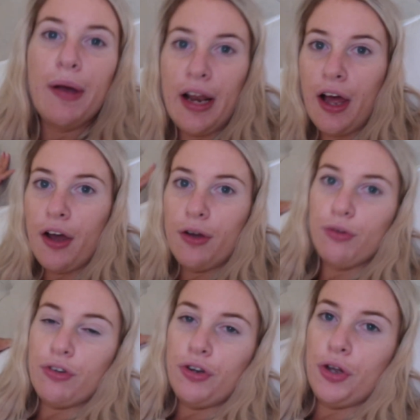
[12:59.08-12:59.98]

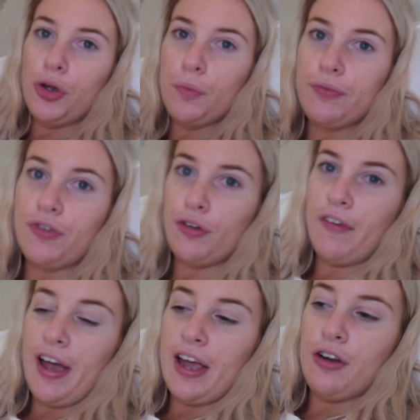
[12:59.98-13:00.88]
pillows, new
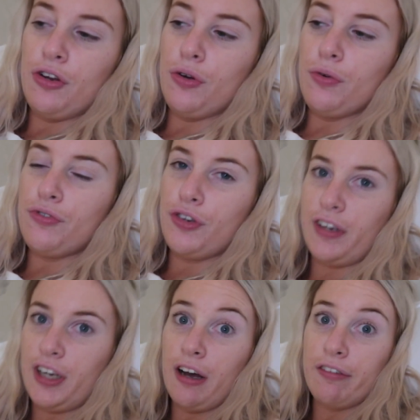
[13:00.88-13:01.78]
duvet, and new
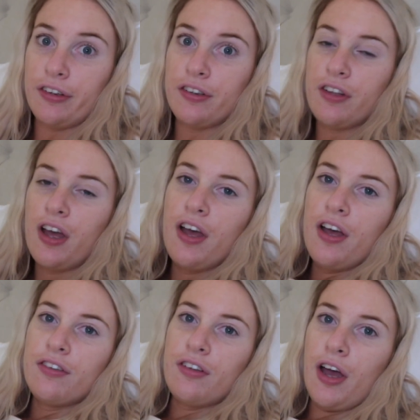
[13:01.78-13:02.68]
duvet covers.
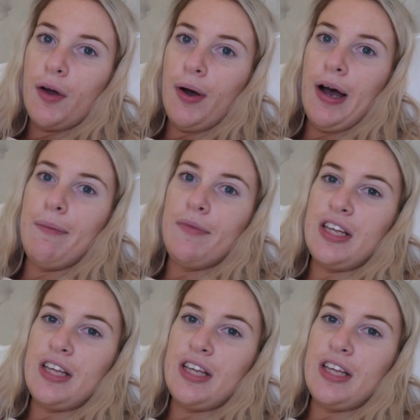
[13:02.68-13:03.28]
So,